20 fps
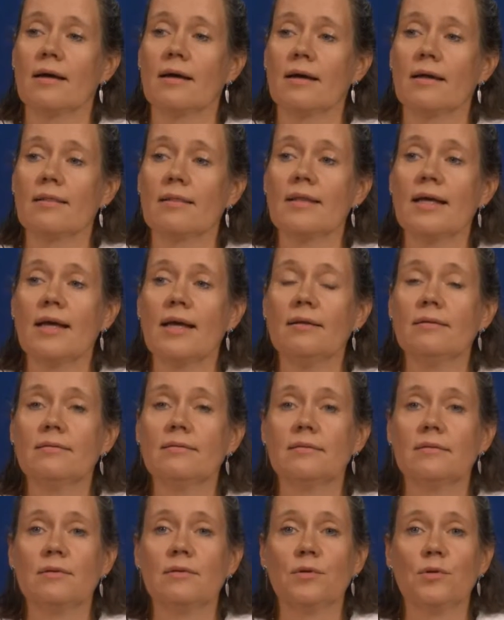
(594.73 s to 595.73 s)

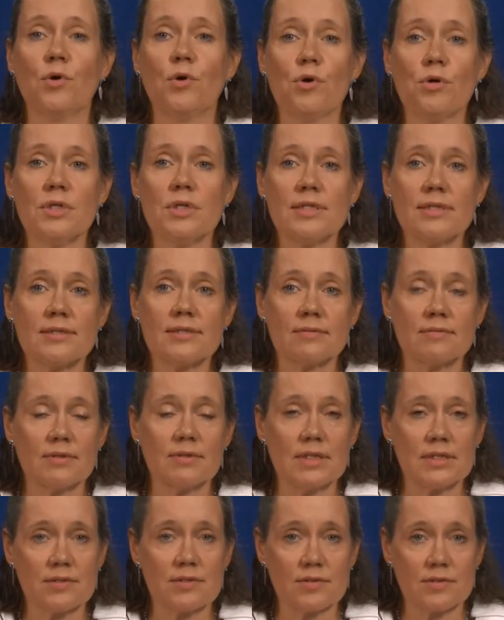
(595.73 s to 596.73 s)
Then noise
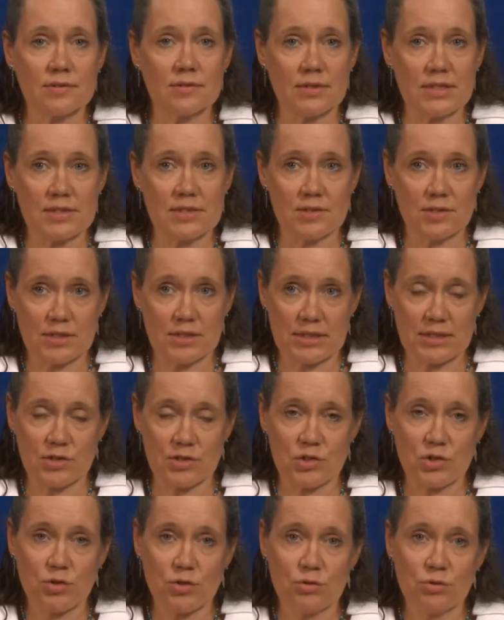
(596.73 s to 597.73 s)
is an
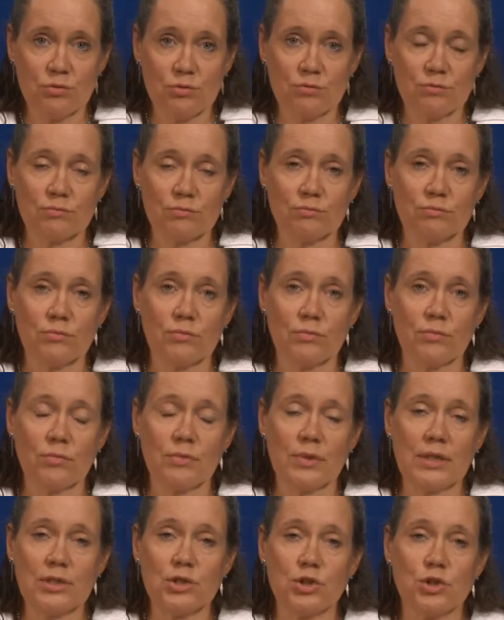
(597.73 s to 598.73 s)
issue.
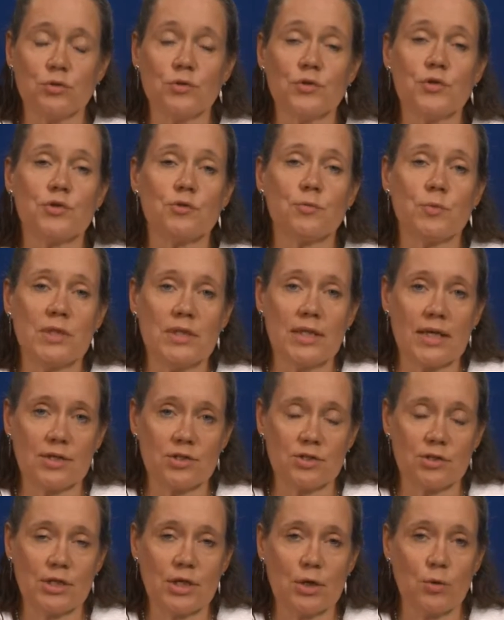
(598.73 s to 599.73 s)
it used to be
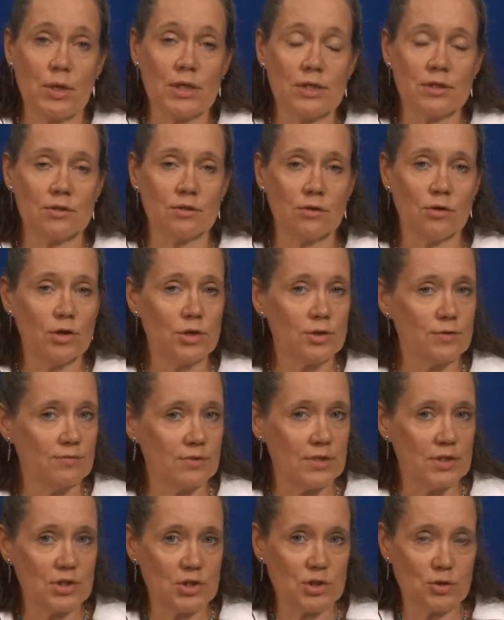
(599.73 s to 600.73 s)
actually quite a lot
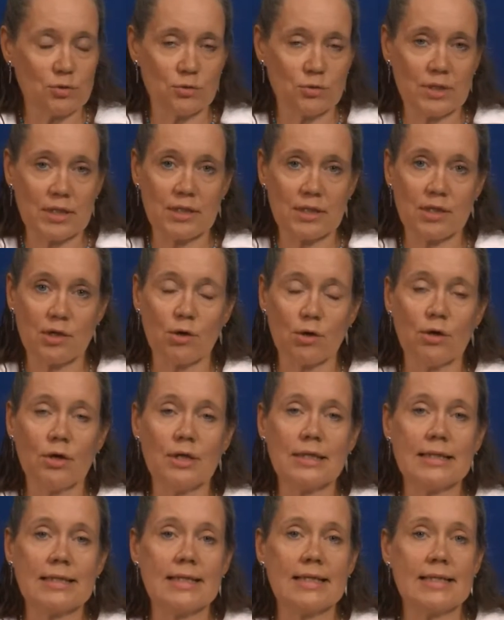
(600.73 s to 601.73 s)
of issue in the
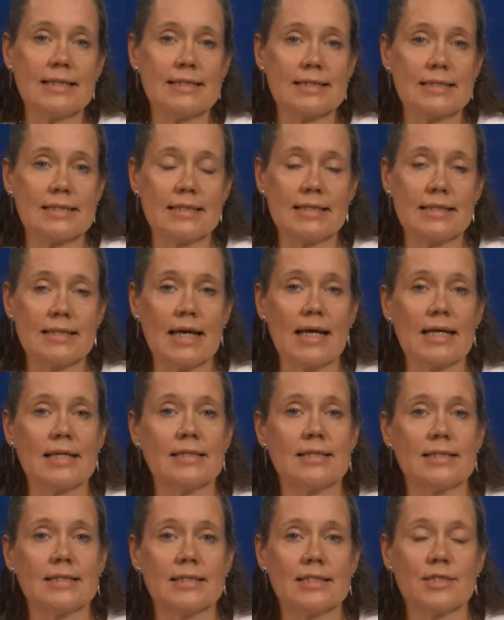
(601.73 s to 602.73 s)
early days, in the
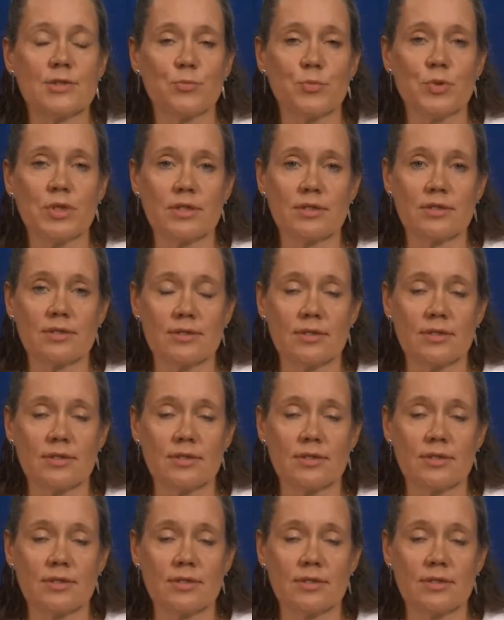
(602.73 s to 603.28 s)
80s, but